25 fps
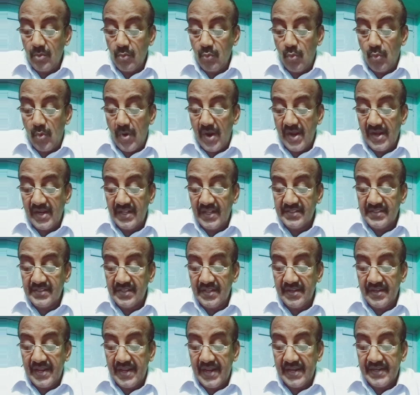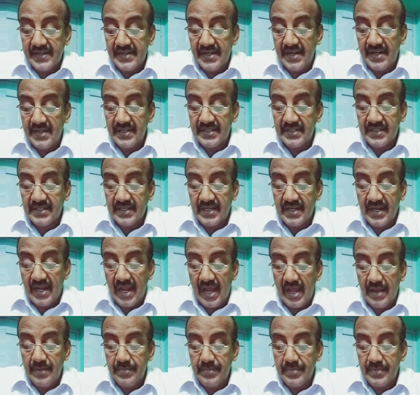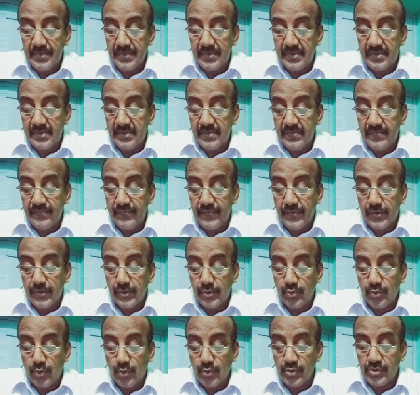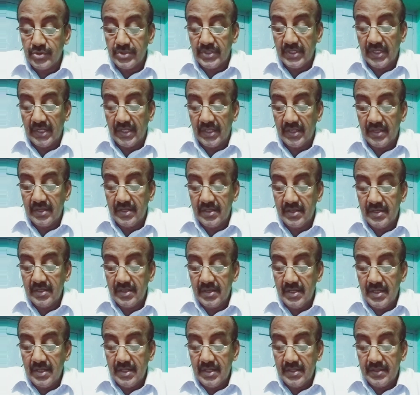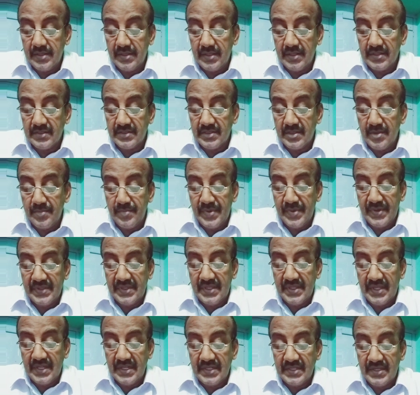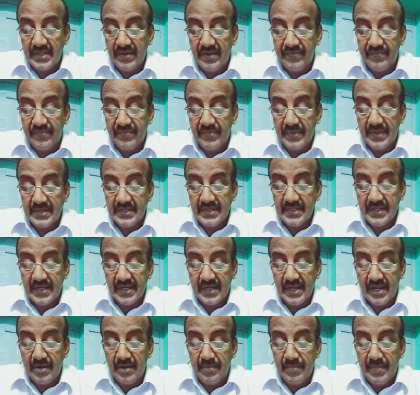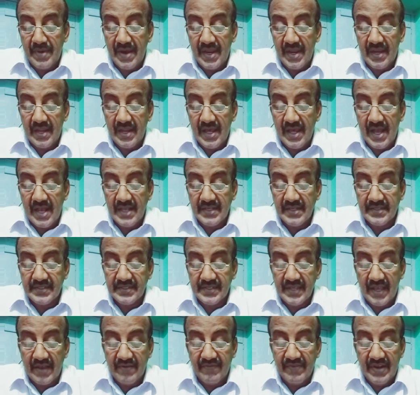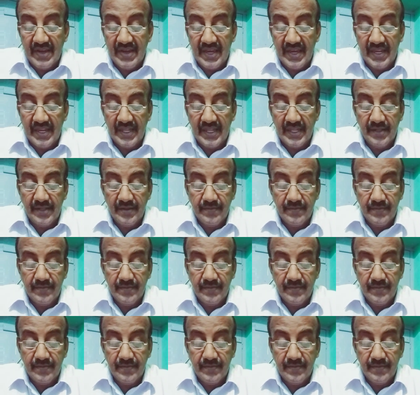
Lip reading: Why does the narrator describe fourth question? The sympathy received from the second man as heavenly.